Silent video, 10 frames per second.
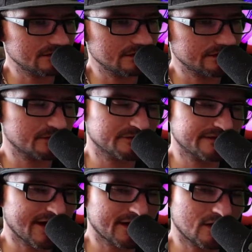and some
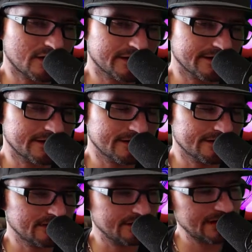tachycardia,
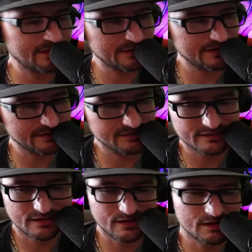and that
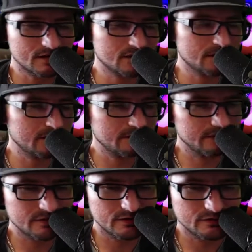means,
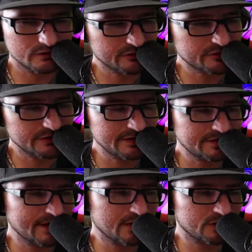you know, you're
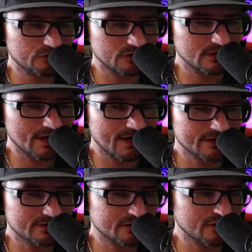sitting down
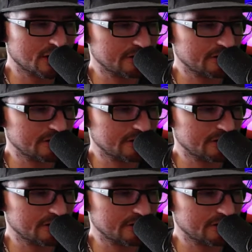relaxed, your heart